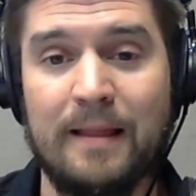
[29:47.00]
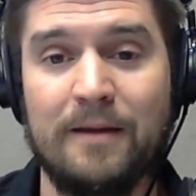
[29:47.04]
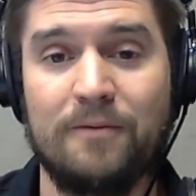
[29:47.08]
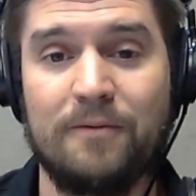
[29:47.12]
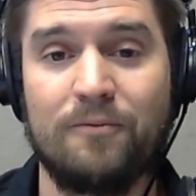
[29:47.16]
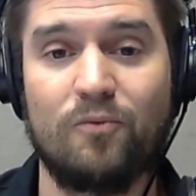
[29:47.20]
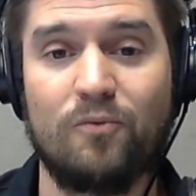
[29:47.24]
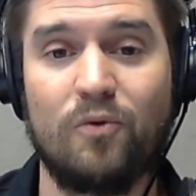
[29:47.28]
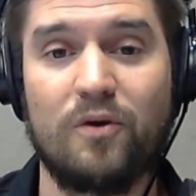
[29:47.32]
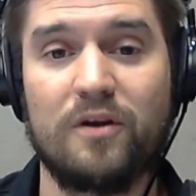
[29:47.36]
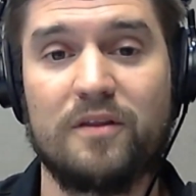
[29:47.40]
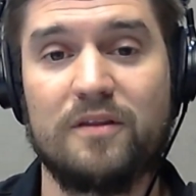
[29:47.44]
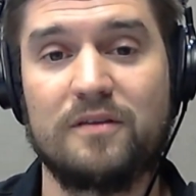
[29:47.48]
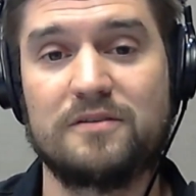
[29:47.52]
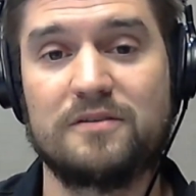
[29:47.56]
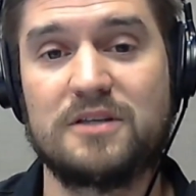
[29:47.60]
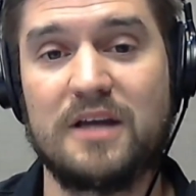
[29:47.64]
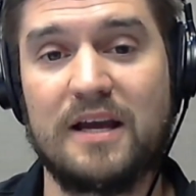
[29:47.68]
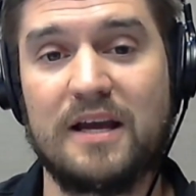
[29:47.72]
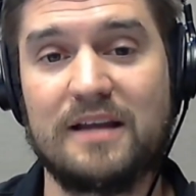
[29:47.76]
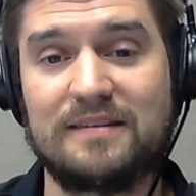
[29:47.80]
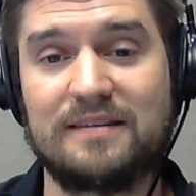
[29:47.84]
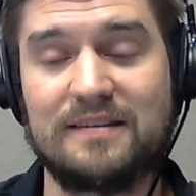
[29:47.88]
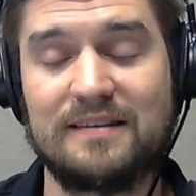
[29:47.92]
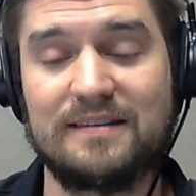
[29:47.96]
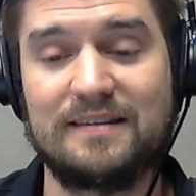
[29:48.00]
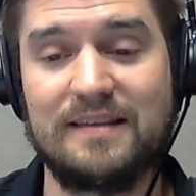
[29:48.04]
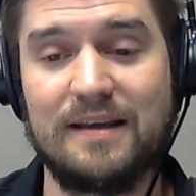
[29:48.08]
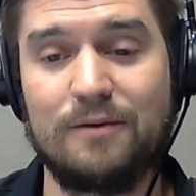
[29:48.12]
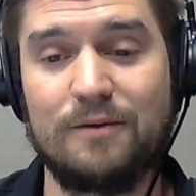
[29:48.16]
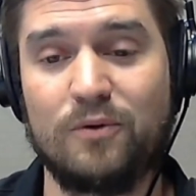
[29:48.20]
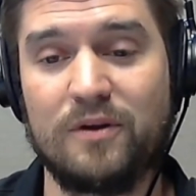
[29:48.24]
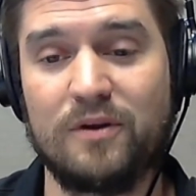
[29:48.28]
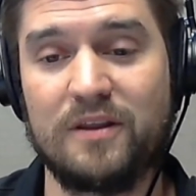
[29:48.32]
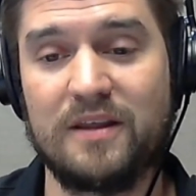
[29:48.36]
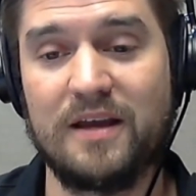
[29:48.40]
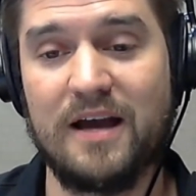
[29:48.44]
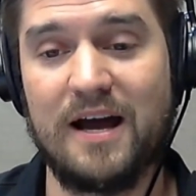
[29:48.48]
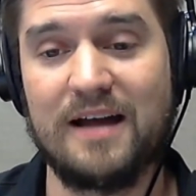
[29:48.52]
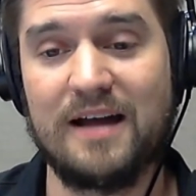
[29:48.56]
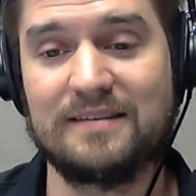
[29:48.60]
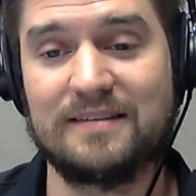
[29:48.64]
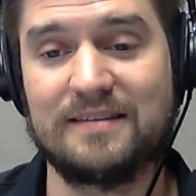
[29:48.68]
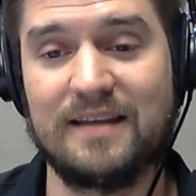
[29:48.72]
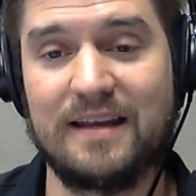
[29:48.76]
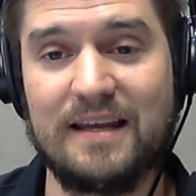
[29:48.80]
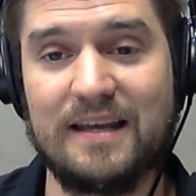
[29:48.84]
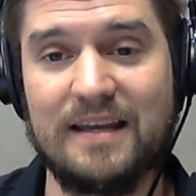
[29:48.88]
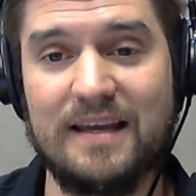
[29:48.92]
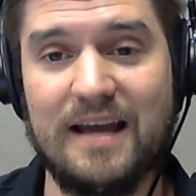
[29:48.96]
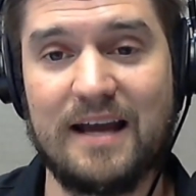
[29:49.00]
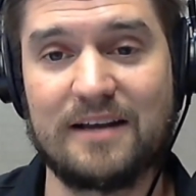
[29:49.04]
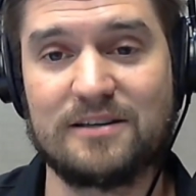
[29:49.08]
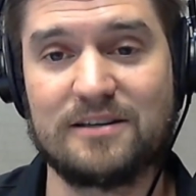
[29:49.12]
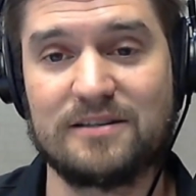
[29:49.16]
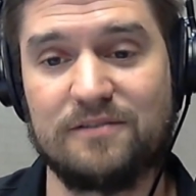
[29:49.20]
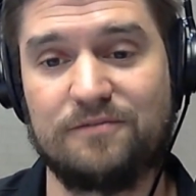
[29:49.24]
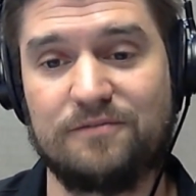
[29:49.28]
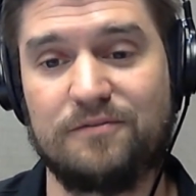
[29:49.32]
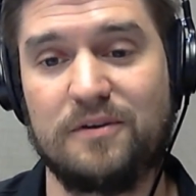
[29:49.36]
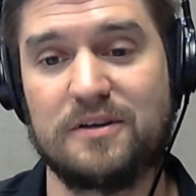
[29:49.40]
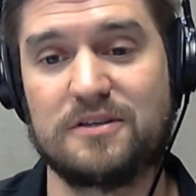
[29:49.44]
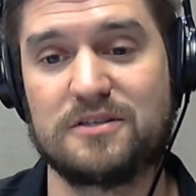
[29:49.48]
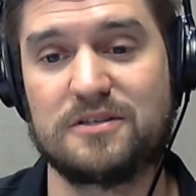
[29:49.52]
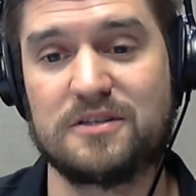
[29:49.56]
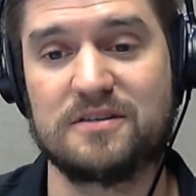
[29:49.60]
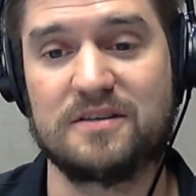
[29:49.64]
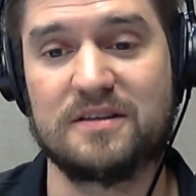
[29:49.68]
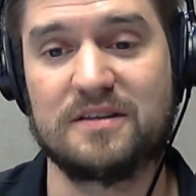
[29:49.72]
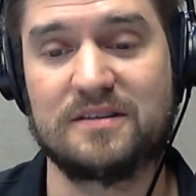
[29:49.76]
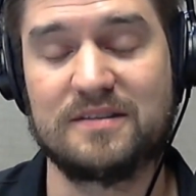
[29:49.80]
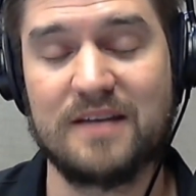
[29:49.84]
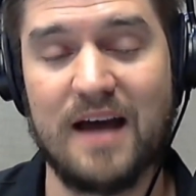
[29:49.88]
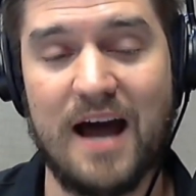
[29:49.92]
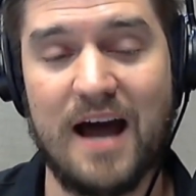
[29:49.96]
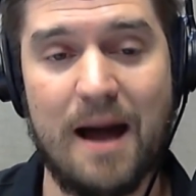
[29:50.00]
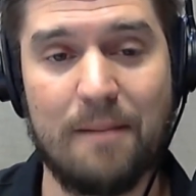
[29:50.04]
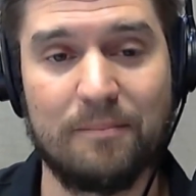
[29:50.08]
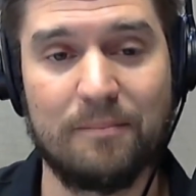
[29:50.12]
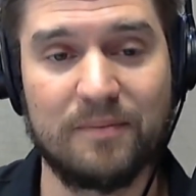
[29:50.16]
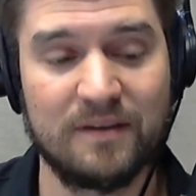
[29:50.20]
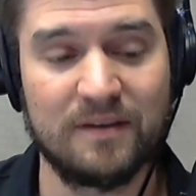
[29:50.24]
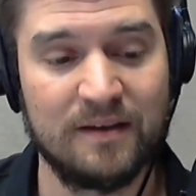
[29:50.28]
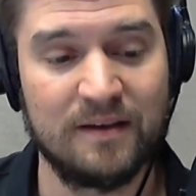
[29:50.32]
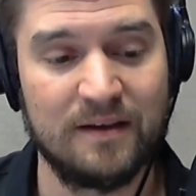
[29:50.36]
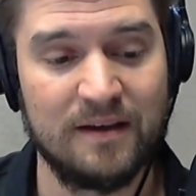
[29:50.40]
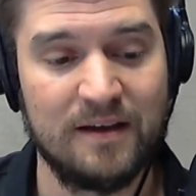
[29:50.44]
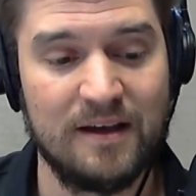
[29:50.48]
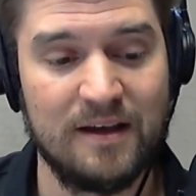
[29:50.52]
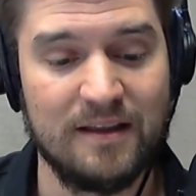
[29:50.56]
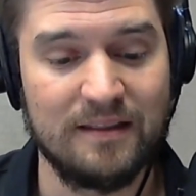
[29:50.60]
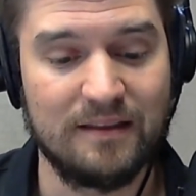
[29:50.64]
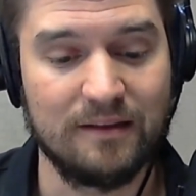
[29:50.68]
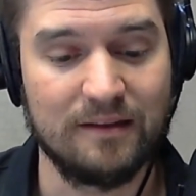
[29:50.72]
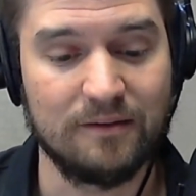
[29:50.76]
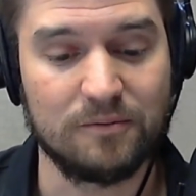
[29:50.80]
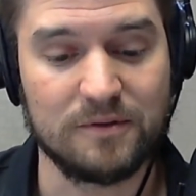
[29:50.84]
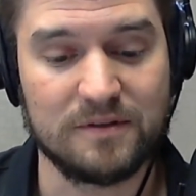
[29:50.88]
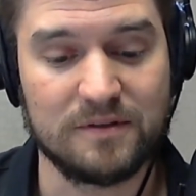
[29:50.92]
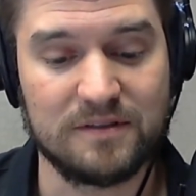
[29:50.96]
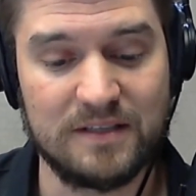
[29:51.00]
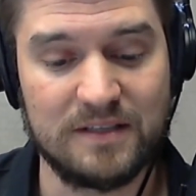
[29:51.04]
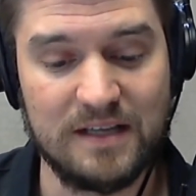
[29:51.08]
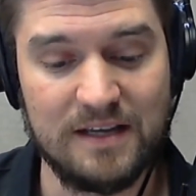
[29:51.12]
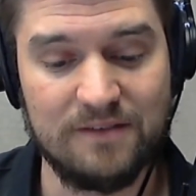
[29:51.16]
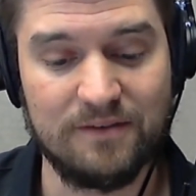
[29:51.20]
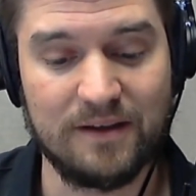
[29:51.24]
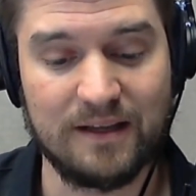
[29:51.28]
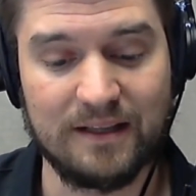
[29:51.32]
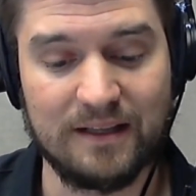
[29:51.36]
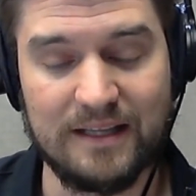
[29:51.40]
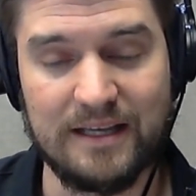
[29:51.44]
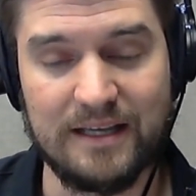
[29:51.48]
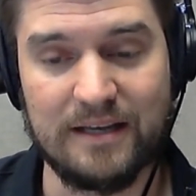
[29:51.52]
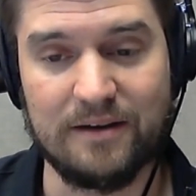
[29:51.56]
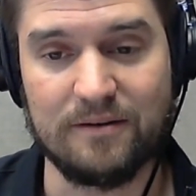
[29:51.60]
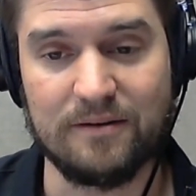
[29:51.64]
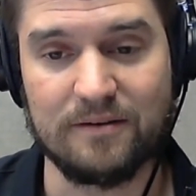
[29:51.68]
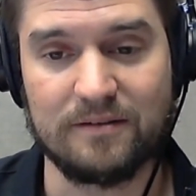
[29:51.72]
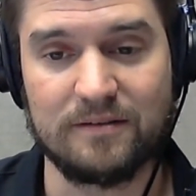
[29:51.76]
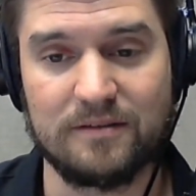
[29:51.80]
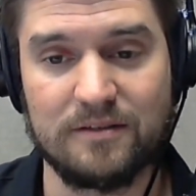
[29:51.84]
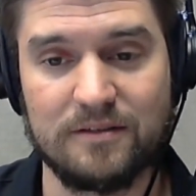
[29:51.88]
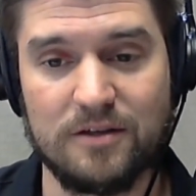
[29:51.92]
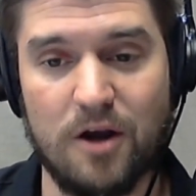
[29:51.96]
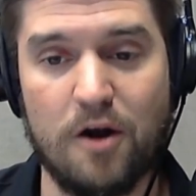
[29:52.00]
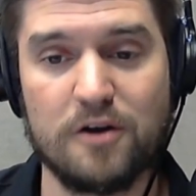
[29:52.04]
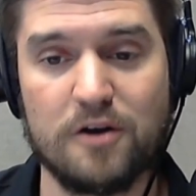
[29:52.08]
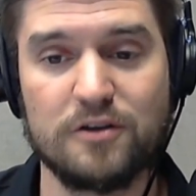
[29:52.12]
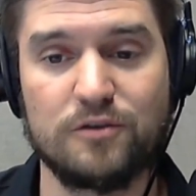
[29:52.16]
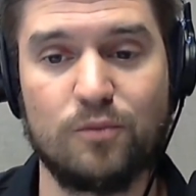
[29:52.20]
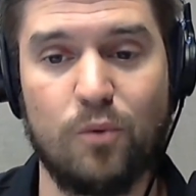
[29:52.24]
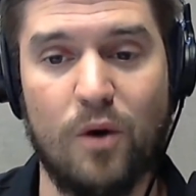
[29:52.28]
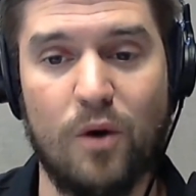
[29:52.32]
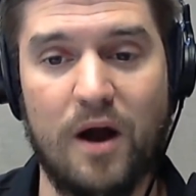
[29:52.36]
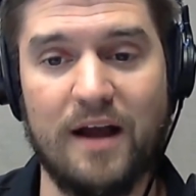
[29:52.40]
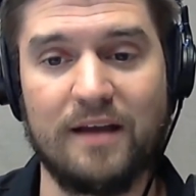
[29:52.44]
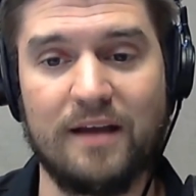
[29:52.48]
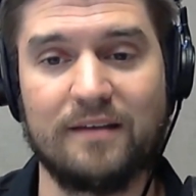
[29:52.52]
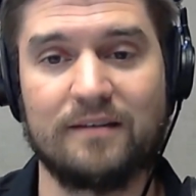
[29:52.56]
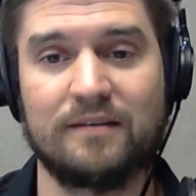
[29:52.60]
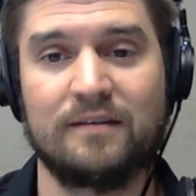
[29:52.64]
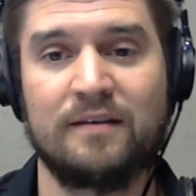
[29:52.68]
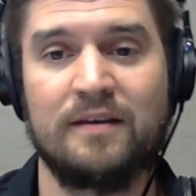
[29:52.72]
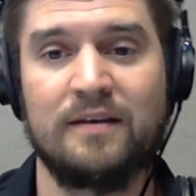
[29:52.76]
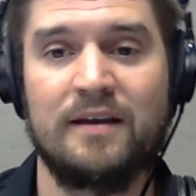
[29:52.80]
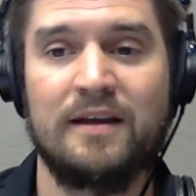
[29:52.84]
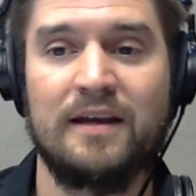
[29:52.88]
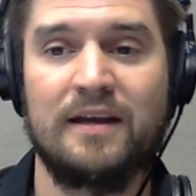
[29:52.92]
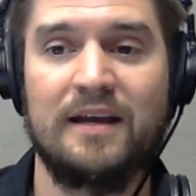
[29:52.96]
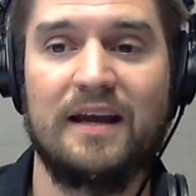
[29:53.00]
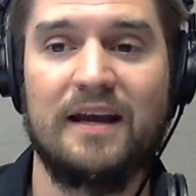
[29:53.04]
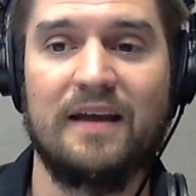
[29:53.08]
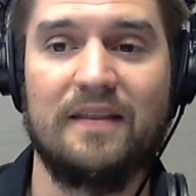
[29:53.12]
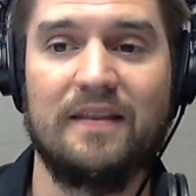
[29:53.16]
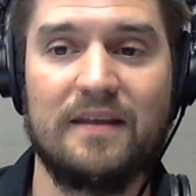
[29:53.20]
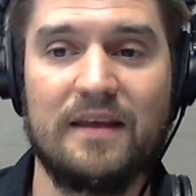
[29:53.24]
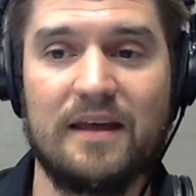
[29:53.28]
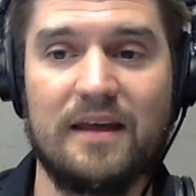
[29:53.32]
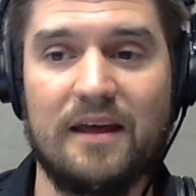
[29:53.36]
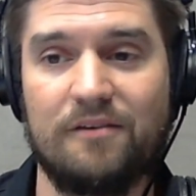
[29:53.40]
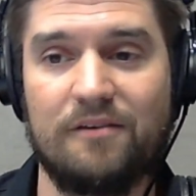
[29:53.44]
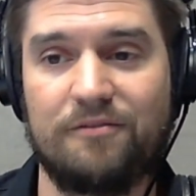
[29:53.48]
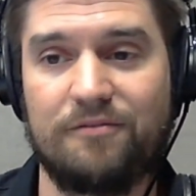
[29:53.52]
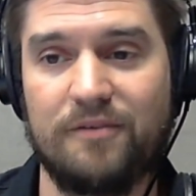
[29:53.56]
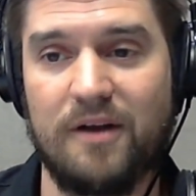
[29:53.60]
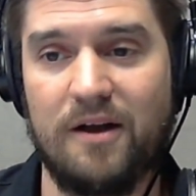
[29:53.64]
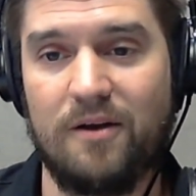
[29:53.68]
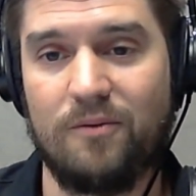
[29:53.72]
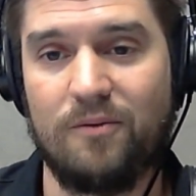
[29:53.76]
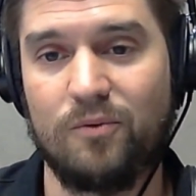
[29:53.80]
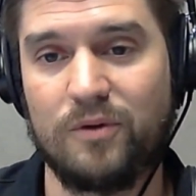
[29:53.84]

what are the odds that he actually finishes atop the receiving leaders yards wise in the NFL.